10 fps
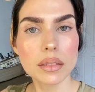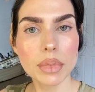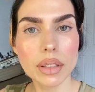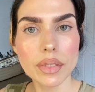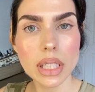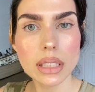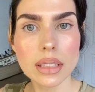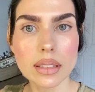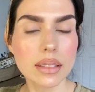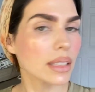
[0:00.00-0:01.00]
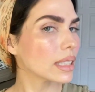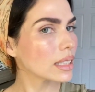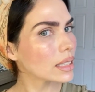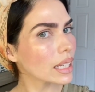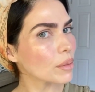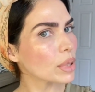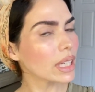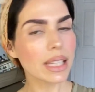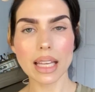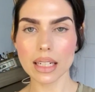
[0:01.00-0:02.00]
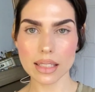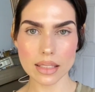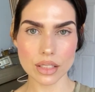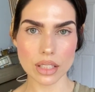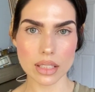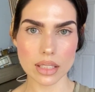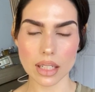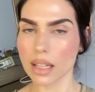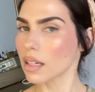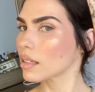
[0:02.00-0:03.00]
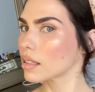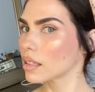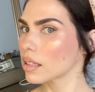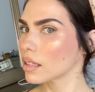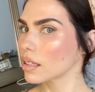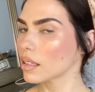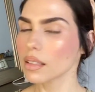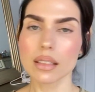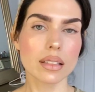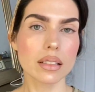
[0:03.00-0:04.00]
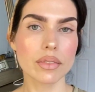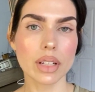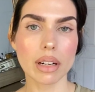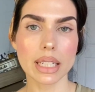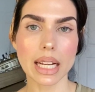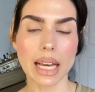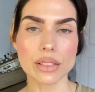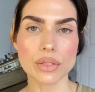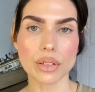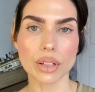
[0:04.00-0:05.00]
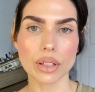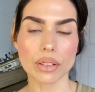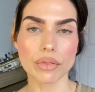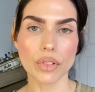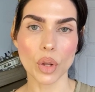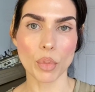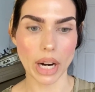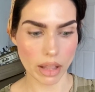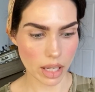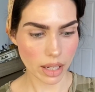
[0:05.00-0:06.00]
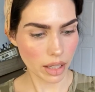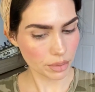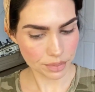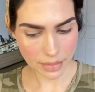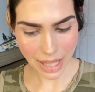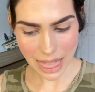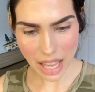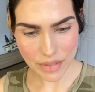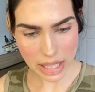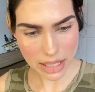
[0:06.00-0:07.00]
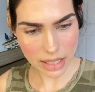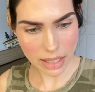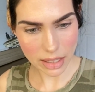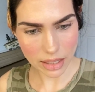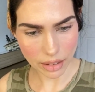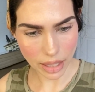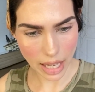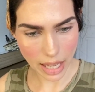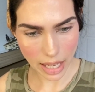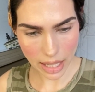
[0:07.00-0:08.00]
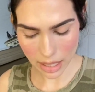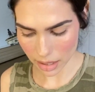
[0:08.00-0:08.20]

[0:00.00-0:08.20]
Perfect. See how pretty that is? It's just a very natural full brow look. Love it. Okay.